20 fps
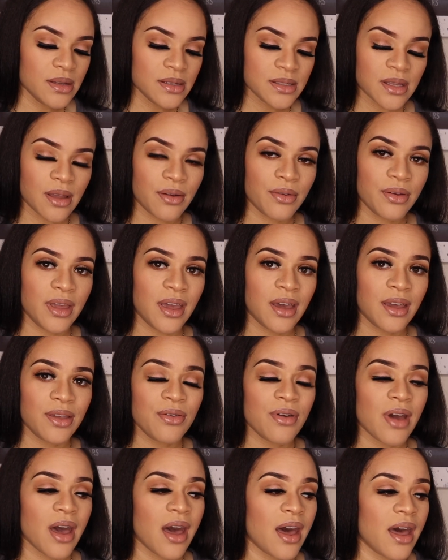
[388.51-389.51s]
So yeah,
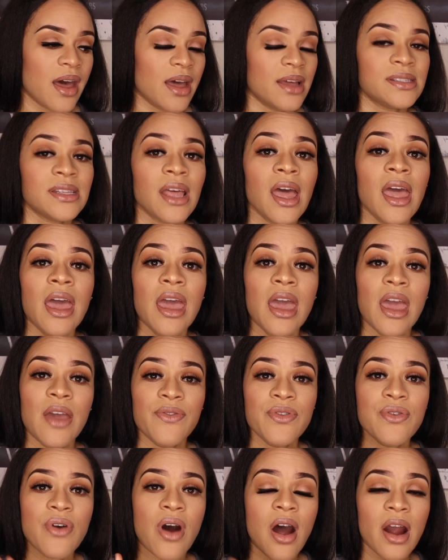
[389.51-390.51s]
you guys,
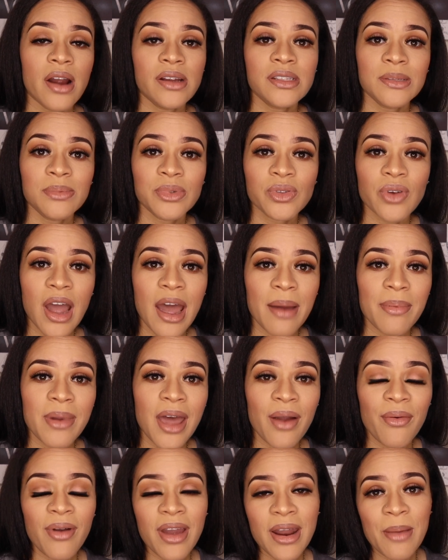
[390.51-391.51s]
if you aren't subscribed
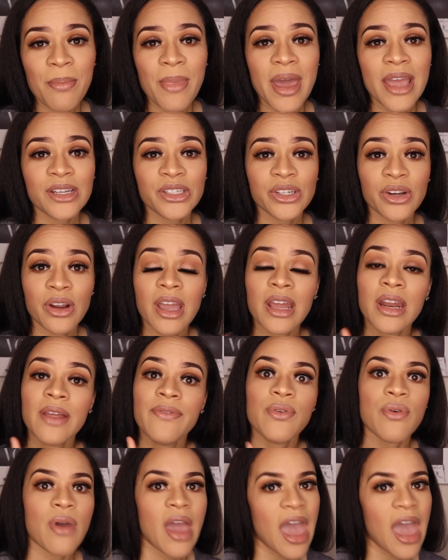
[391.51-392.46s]
already, make sure, and if you